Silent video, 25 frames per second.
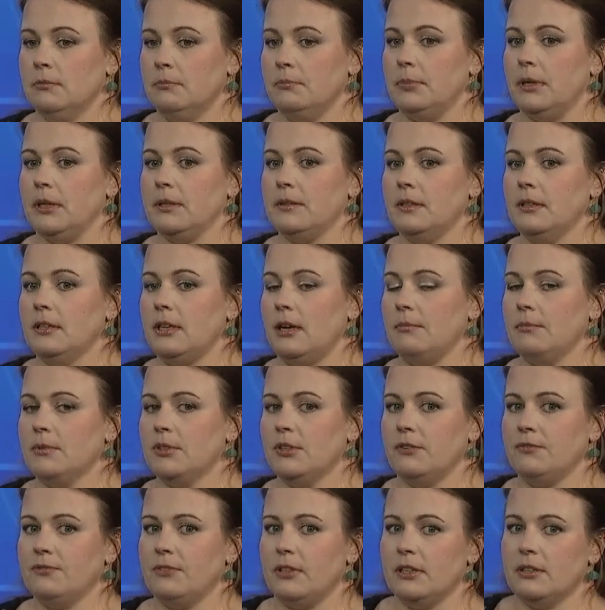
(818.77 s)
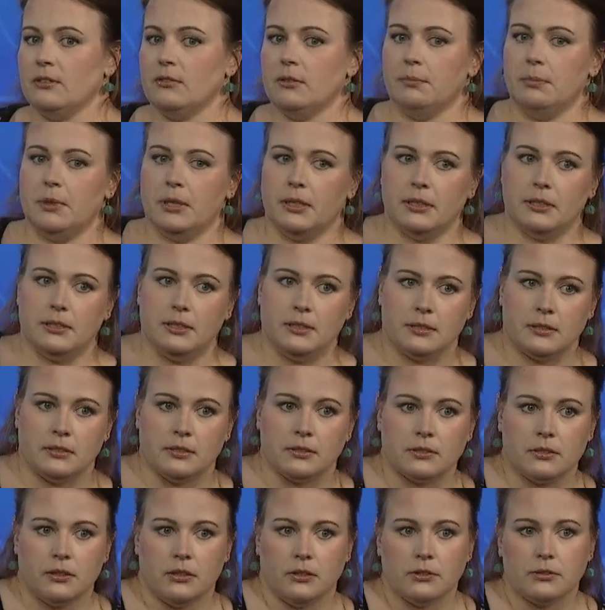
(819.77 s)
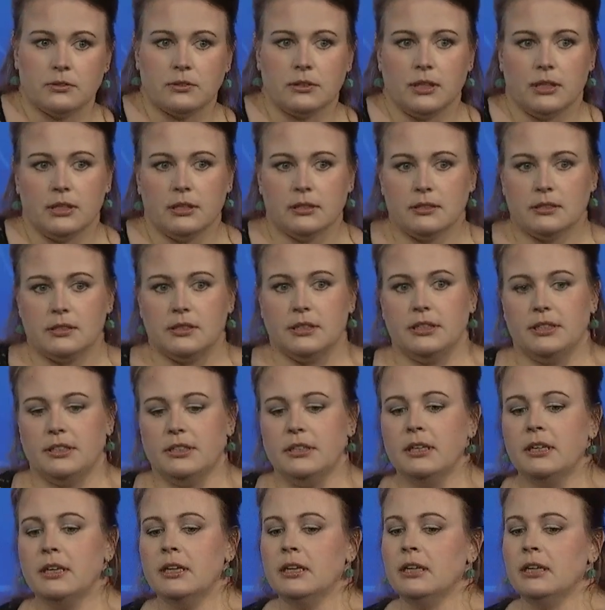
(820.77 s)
but the number of vulnerabilities disclosed last year.